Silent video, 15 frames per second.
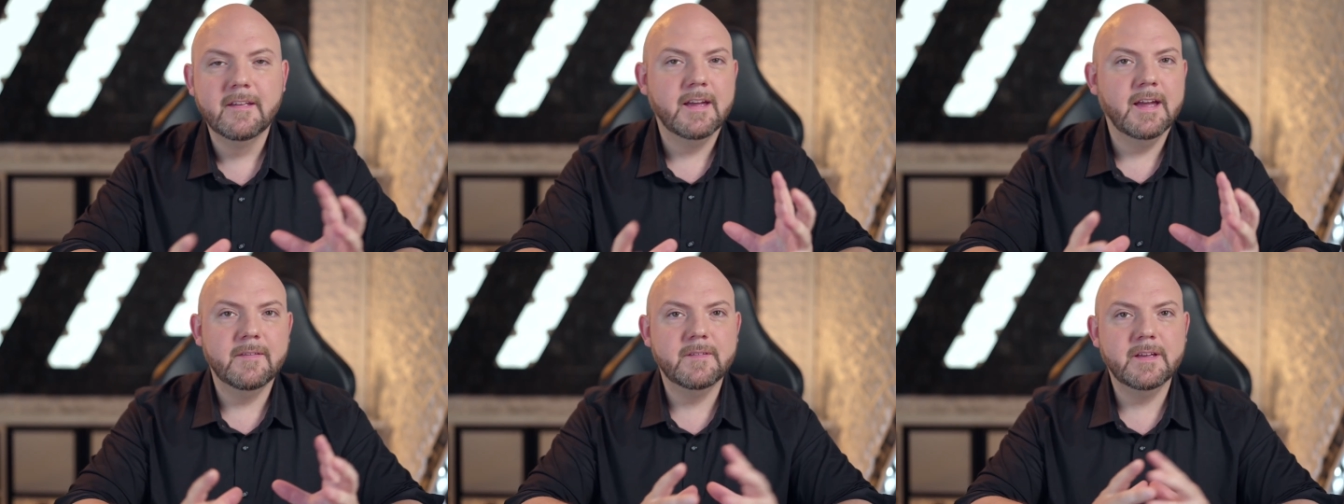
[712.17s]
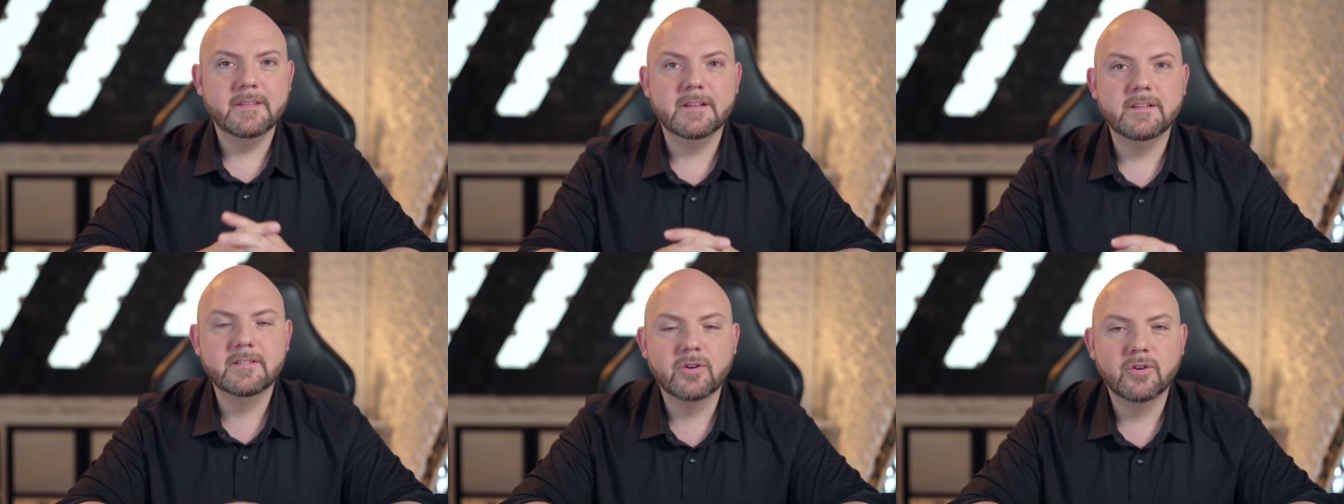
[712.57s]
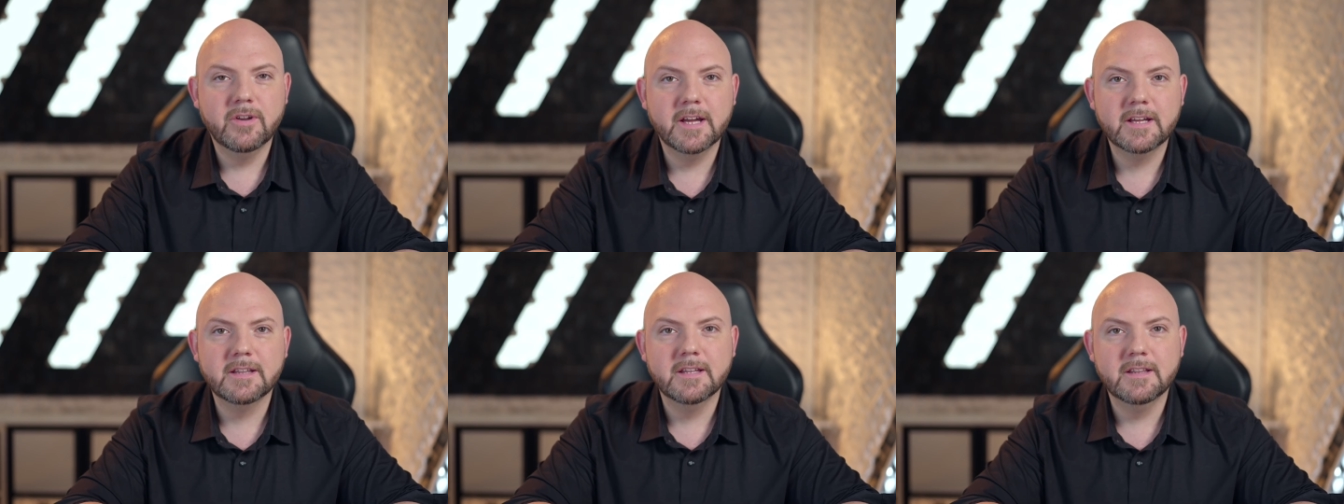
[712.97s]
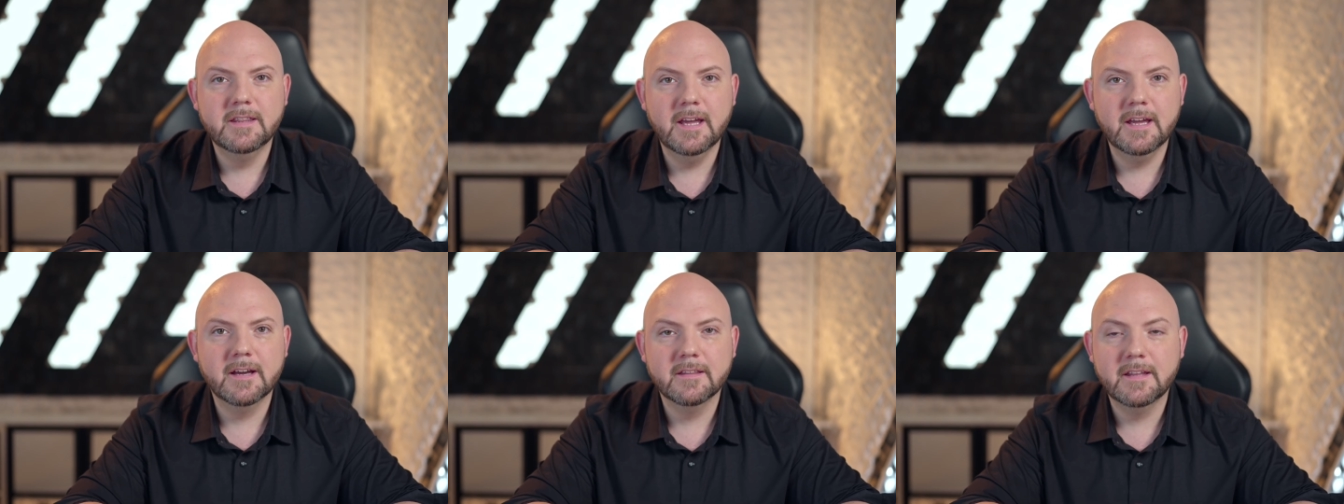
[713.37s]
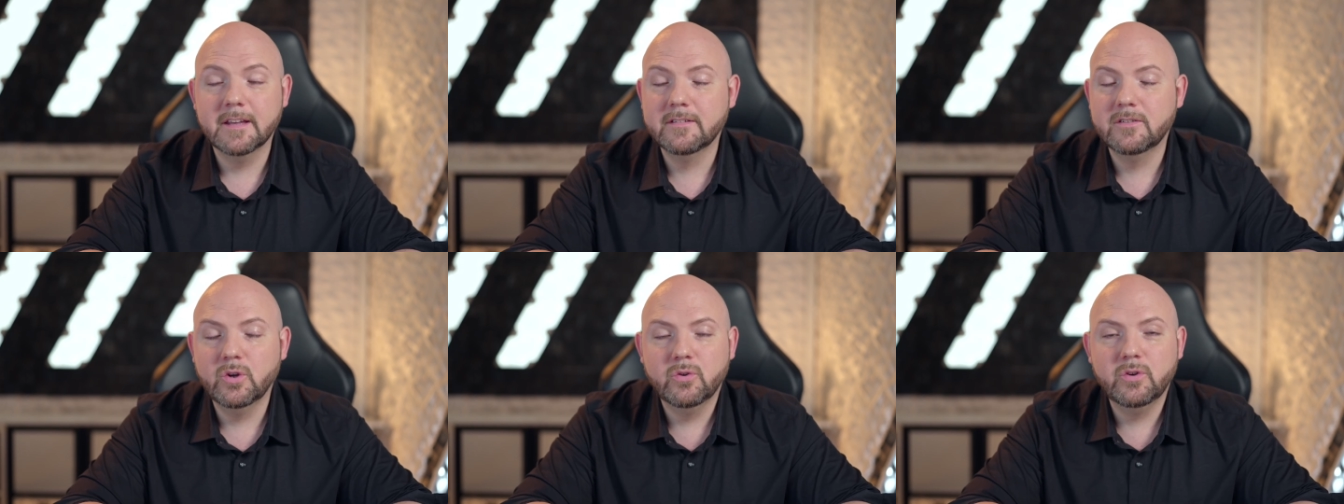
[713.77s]
and then it's connected there.
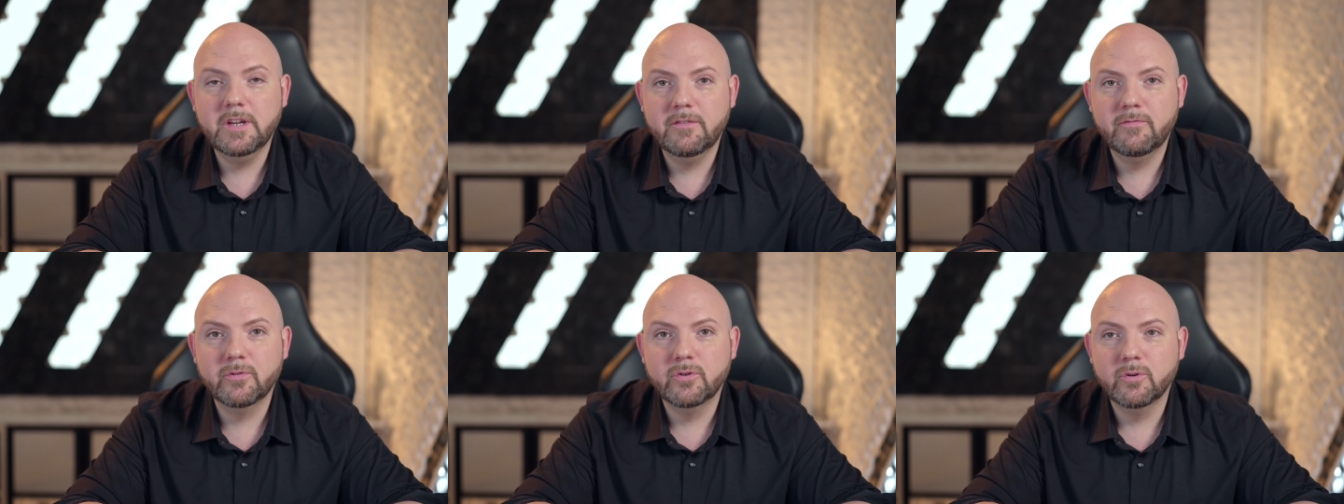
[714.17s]
There's no need for